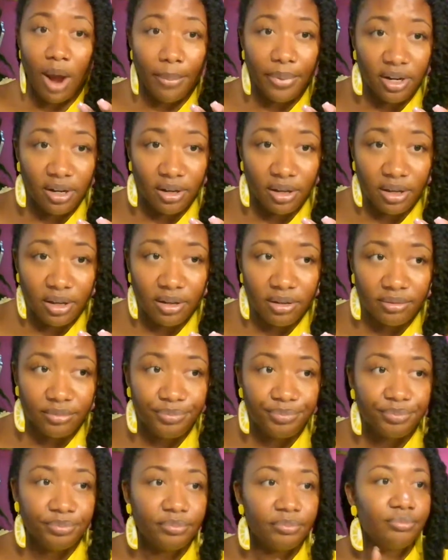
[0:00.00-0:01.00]

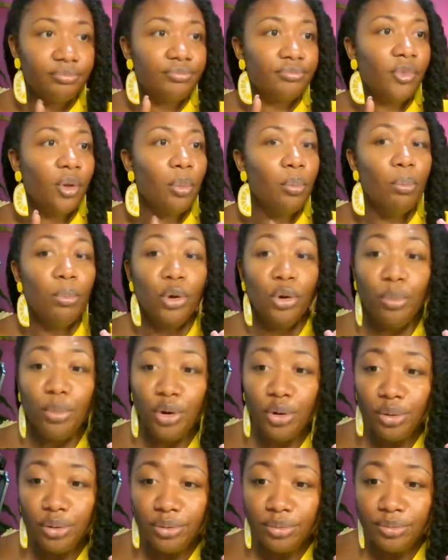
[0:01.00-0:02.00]
Robinhood,
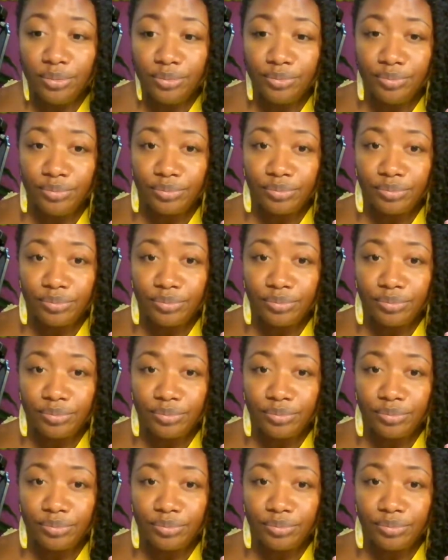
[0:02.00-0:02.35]
Moomoo.